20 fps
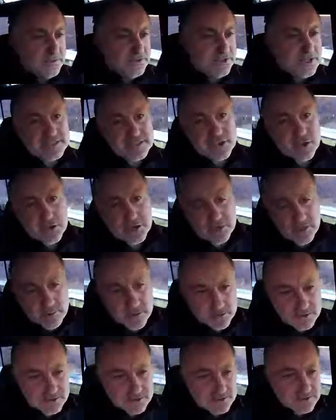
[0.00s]
Just talking
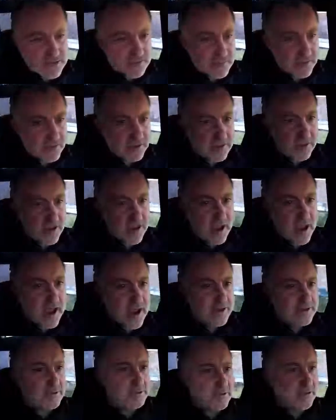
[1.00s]
about something
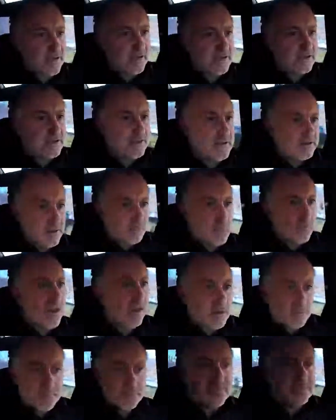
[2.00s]
I don't like,
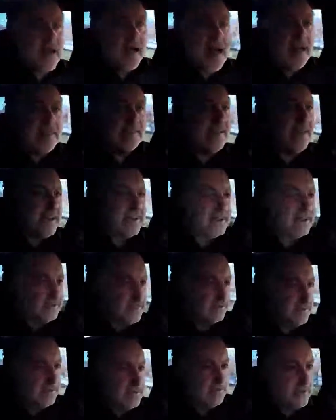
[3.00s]
well, I like
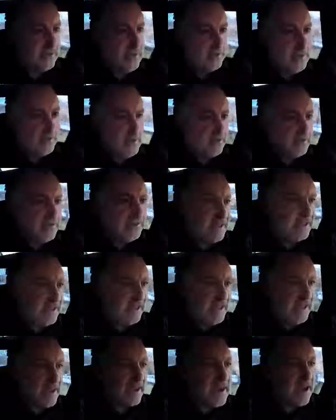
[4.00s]
the
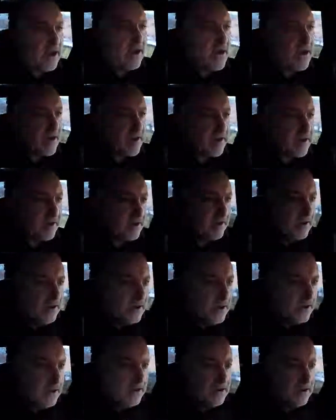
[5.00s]
AR
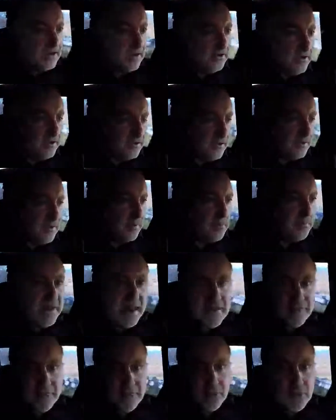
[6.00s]

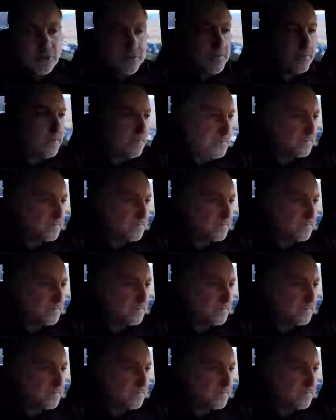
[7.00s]
platform,